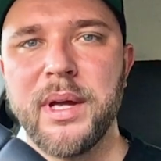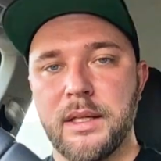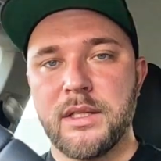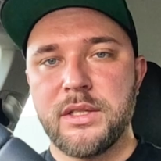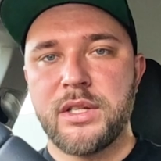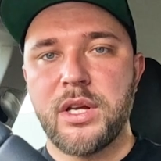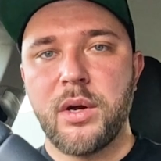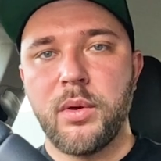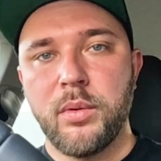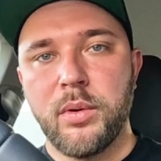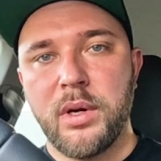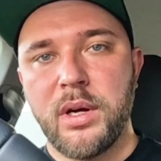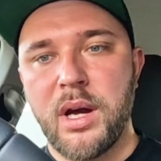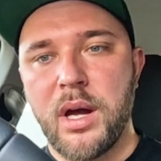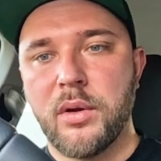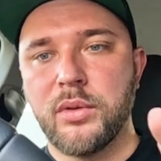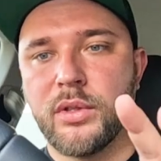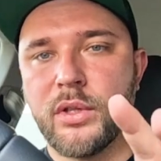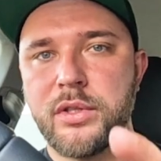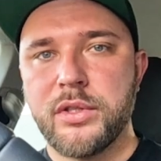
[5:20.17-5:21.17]
So
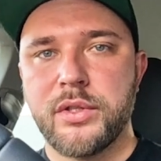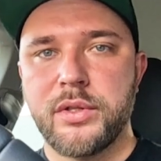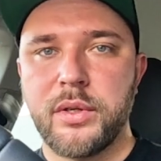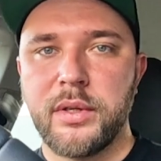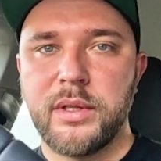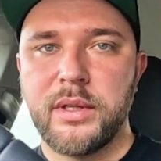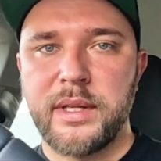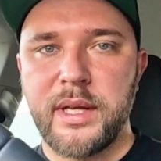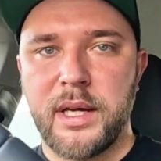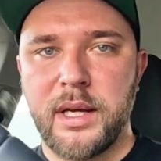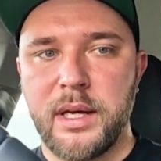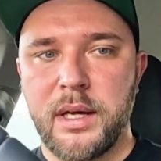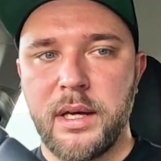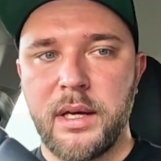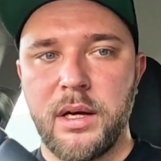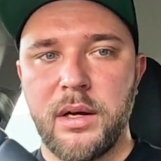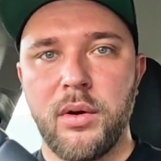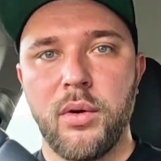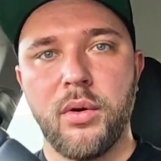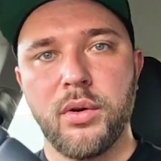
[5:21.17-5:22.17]
how does the
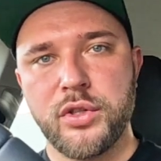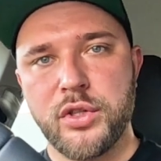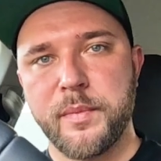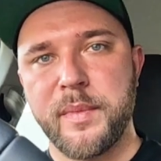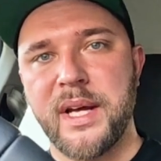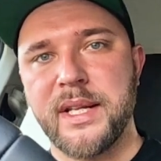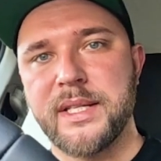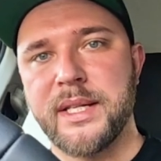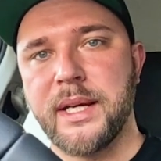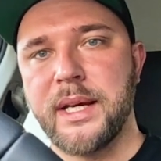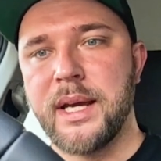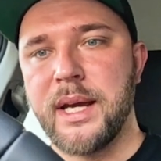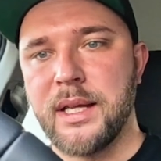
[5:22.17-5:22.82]
automatic